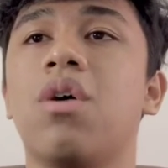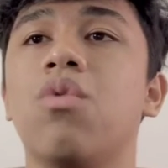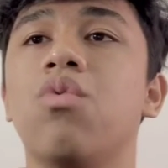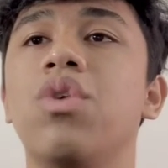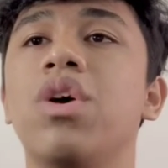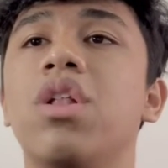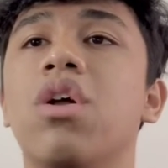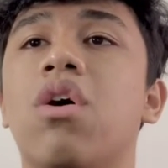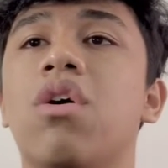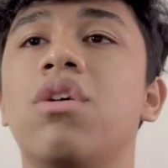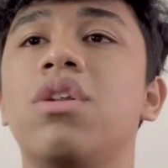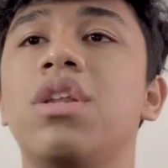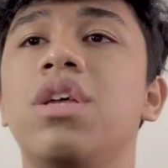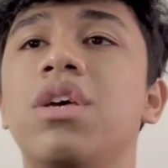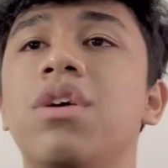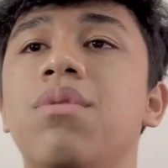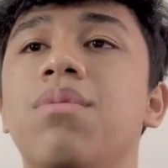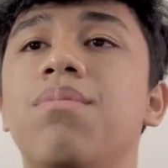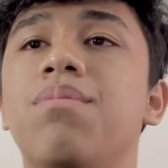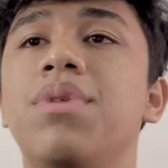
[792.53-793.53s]
will
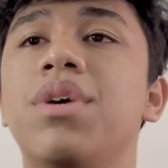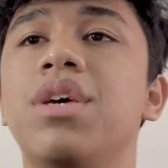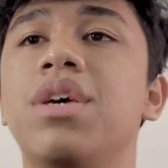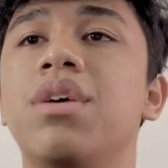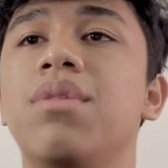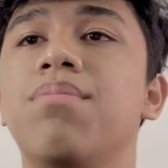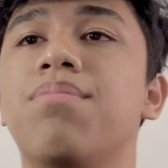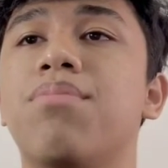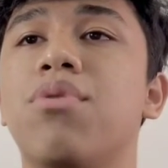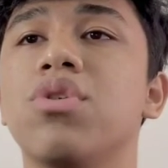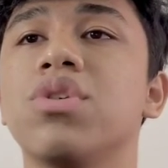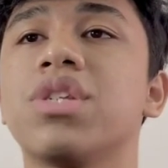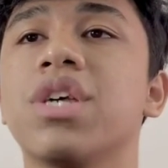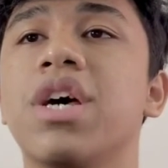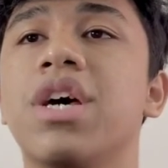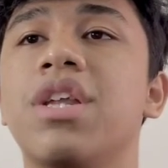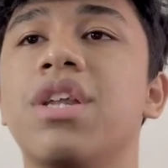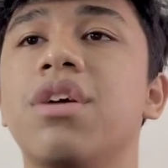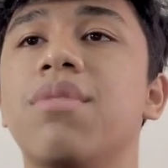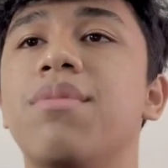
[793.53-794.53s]
only be imposed
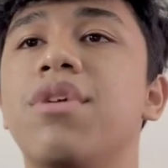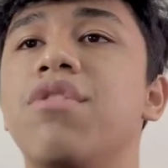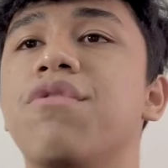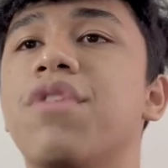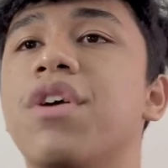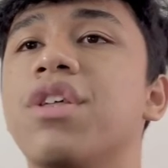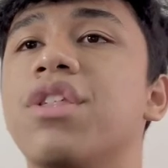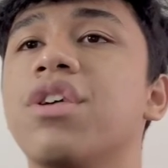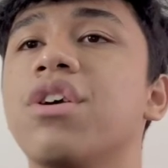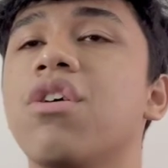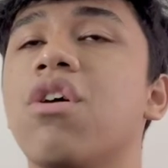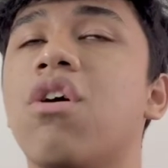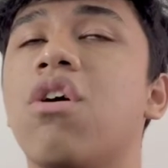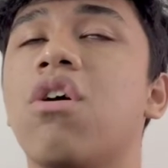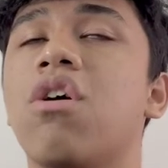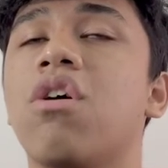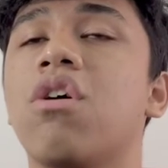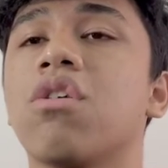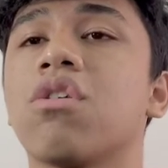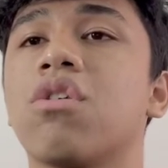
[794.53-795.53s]
at the manufacturer
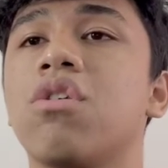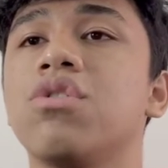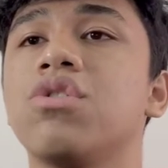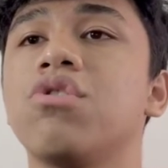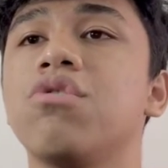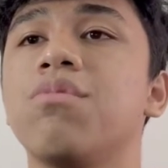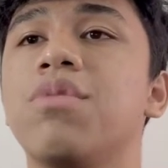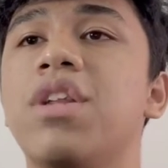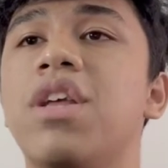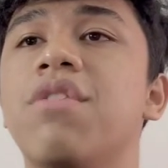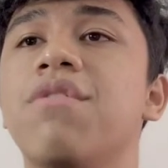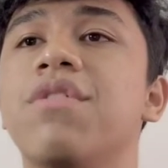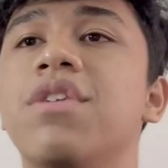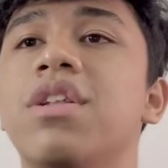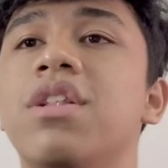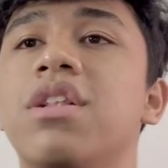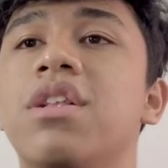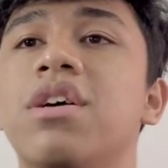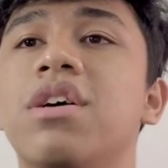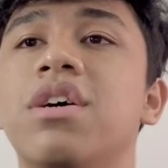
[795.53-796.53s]
or consumer level.